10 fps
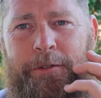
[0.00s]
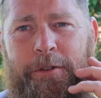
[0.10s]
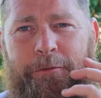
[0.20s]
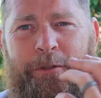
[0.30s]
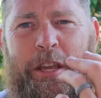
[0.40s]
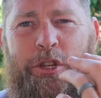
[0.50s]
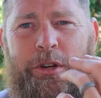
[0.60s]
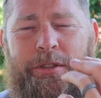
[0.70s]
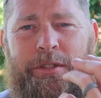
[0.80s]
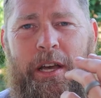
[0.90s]
different
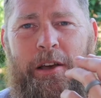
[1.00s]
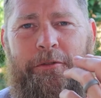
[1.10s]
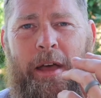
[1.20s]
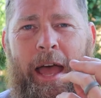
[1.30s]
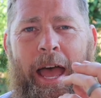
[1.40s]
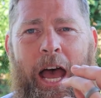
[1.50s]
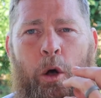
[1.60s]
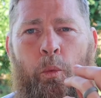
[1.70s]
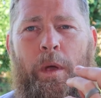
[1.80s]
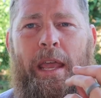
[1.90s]
features of
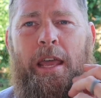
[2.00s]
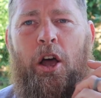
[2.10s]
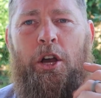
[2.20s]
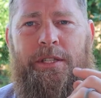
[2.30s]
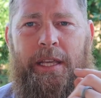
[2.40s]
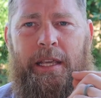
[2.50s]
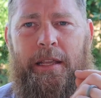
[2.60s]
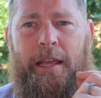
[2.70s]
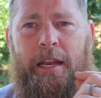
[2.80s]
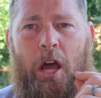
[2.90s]
how we
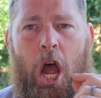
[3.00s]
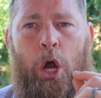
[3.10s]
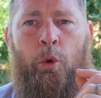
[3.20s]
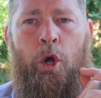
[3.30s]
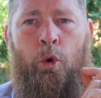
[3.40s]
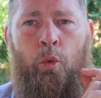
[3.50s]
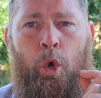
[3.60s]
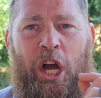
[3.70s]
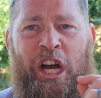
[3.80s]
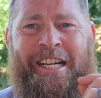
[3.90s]
articulate our
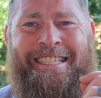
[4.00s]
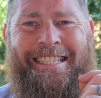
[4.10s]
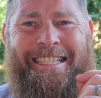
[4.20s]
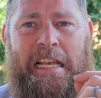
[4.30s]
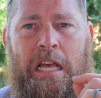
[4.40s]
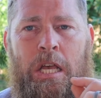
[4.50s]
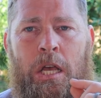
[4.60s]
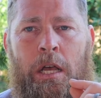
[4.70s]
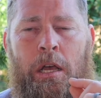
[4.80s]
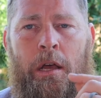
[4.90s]
words.
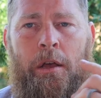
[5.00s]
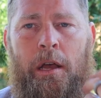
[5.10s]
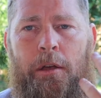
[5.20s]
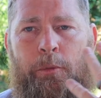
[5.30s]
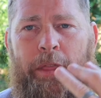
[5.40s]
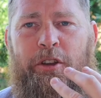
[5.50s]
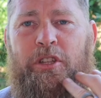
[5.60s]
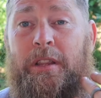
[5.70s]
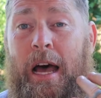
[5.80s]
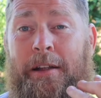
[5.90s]
Right, there's
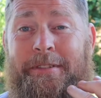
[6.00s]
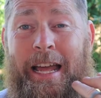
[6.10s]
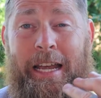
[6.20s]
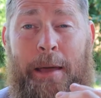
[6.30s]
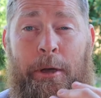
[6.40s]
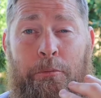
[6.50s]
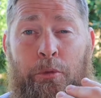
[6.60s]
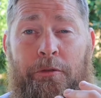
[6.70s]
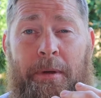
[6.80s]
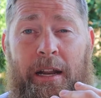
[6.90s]
a lot of dynamic
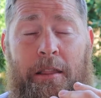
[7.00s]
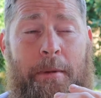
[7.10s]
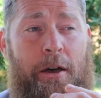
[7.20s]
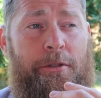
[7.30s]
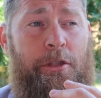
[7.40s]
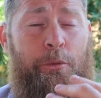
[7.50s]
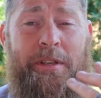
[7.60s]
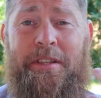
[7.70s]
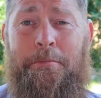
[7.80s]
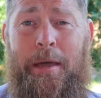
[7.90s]
movement in the mouth. And the
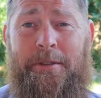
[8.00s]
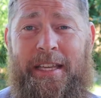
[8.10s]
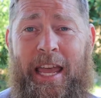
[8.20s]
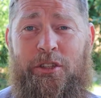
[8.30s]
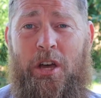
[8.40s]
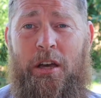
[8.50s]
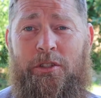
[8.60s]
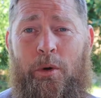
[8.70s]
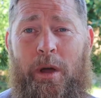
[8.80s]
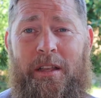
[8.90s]
reason the babies can't talk
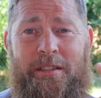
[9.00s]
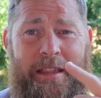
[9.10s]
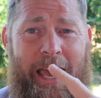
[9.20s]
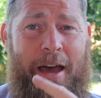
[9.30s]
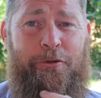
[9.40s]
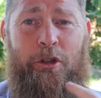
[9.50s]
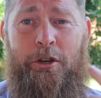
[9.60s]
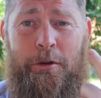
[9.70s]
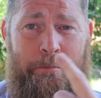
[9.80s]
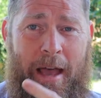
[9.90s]
so well is that they have to
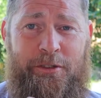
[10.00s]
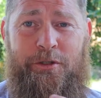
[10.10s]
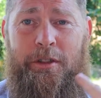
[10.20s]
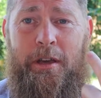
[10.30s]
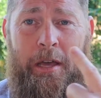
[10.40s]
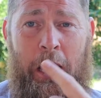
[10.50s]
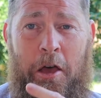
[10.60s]
learn to master the